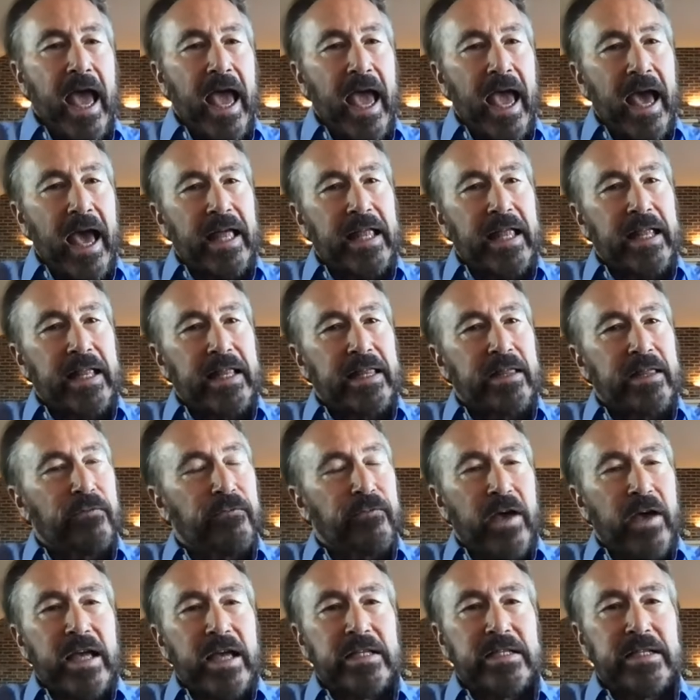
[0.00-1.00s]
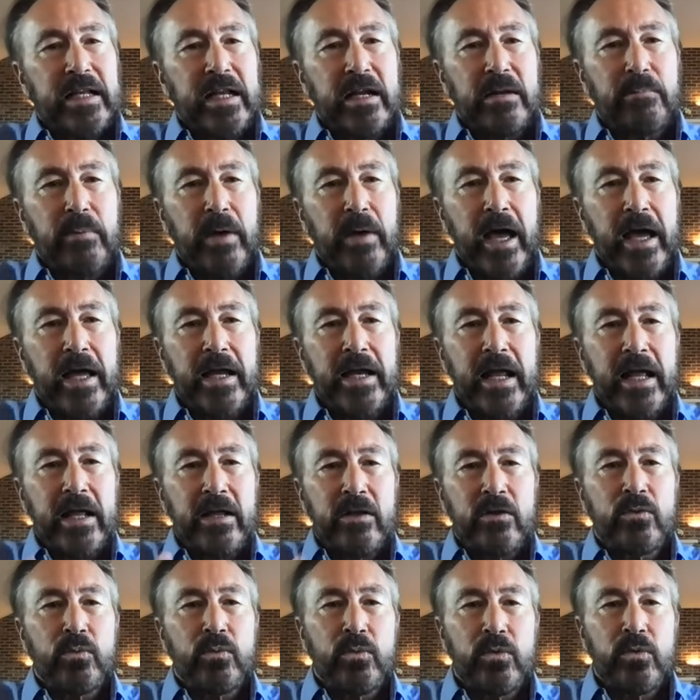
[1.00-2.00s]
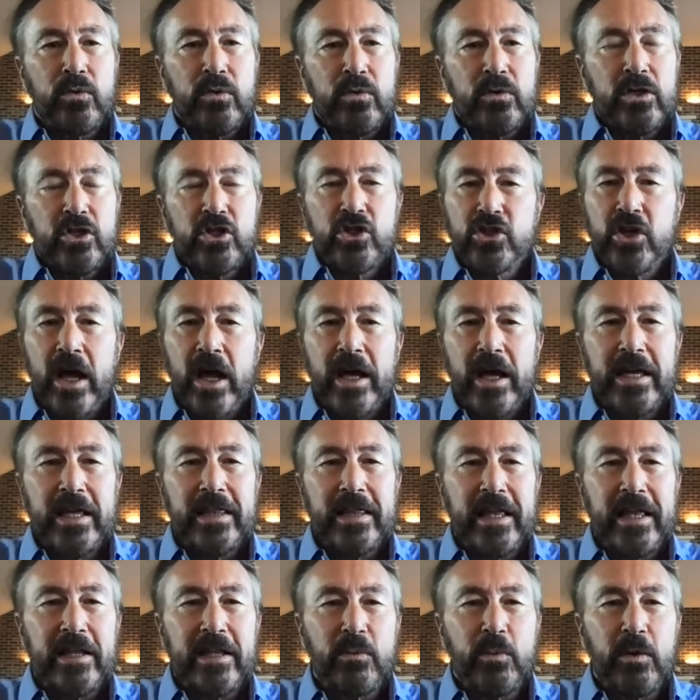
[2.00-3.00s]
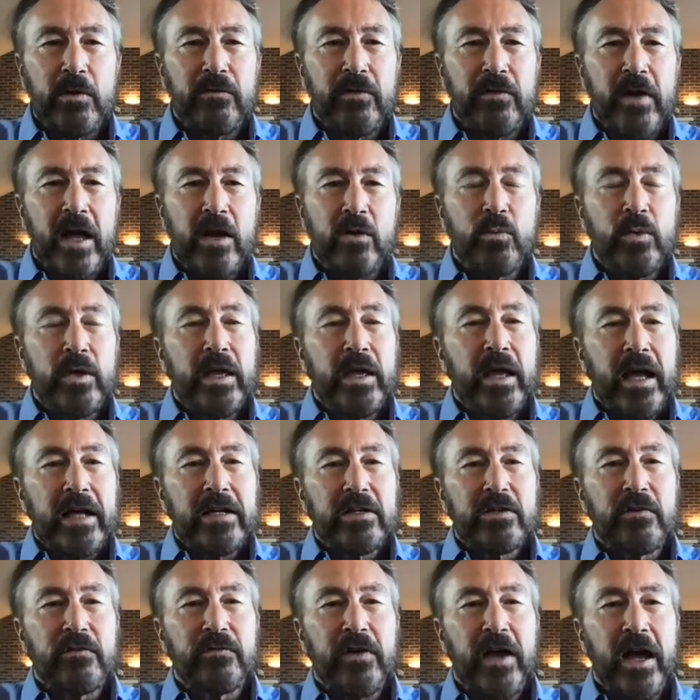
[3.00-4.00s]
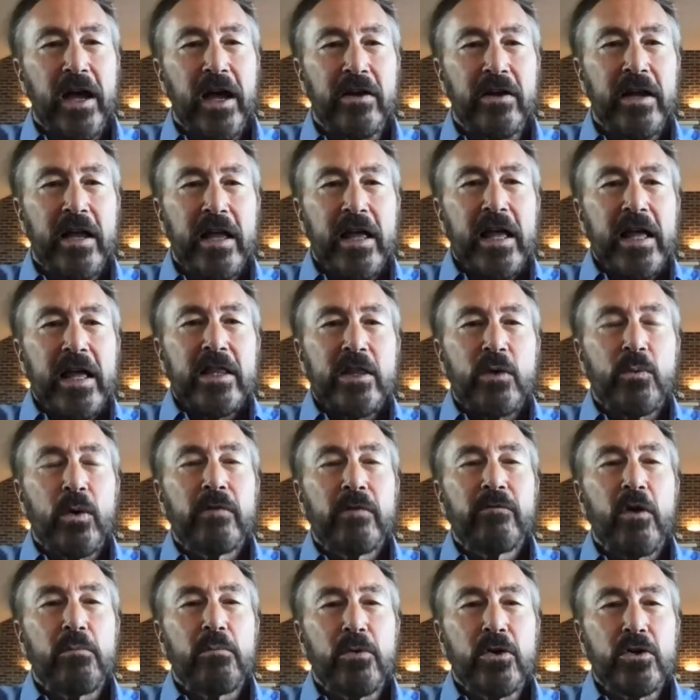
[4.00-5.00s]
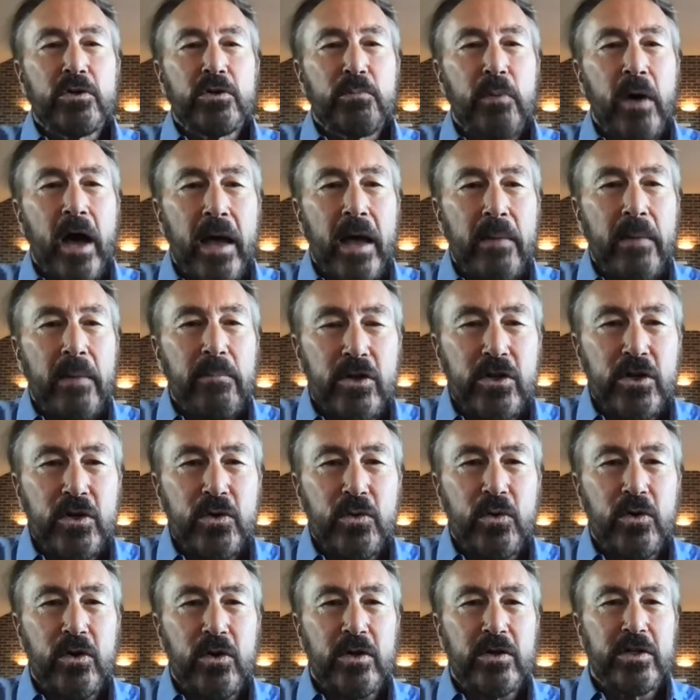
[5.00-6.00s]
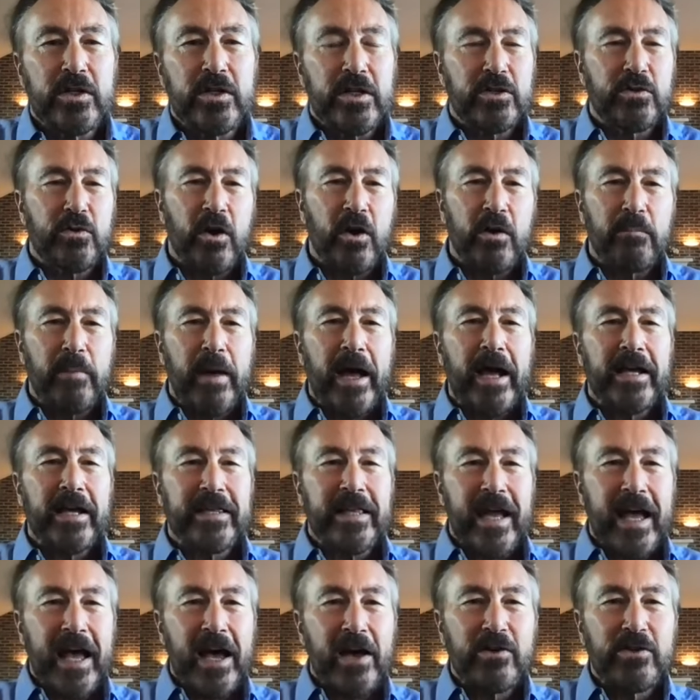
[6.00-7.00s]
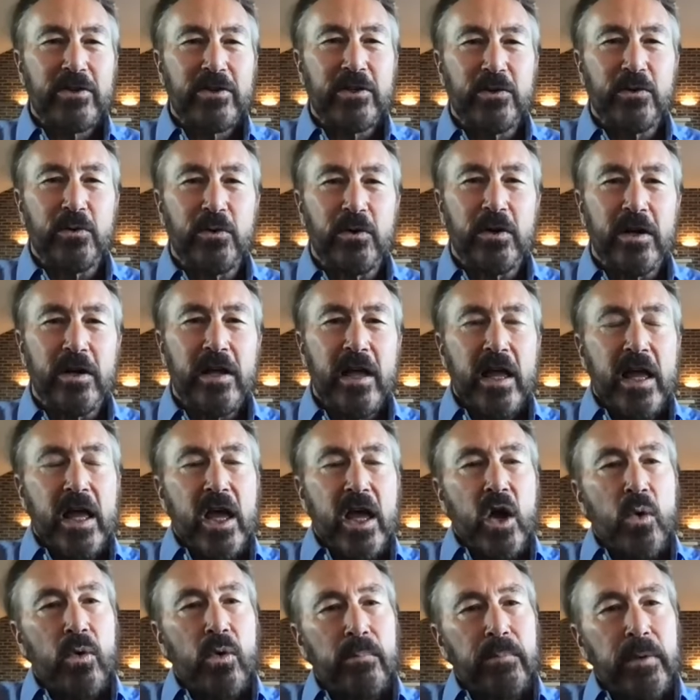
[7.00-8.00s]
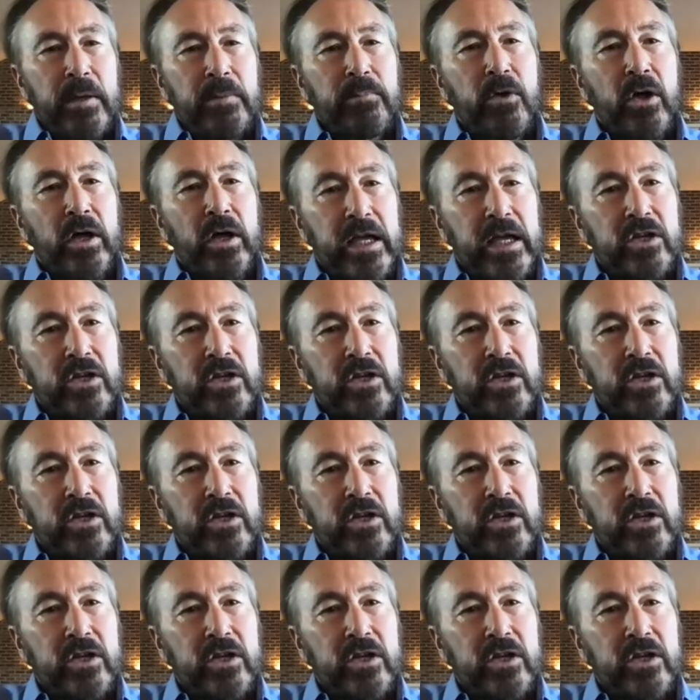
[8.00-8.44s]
And they're fascinated by it. And a shocking thing that we actually found that one of our most popular tours is our back of the house tour, where people are